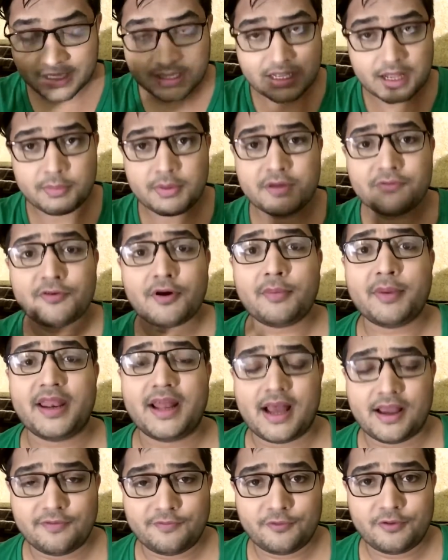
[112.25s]
coming from an
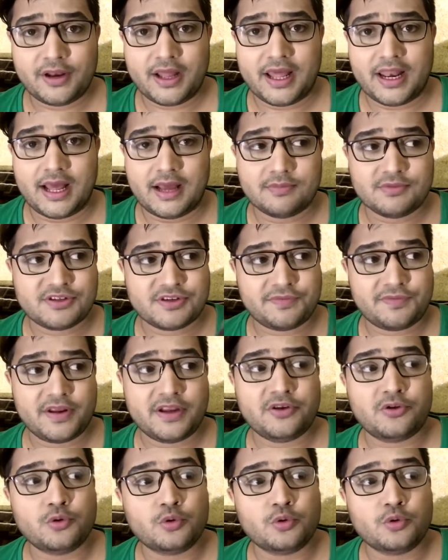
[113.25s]
iPhone, and I'm shifting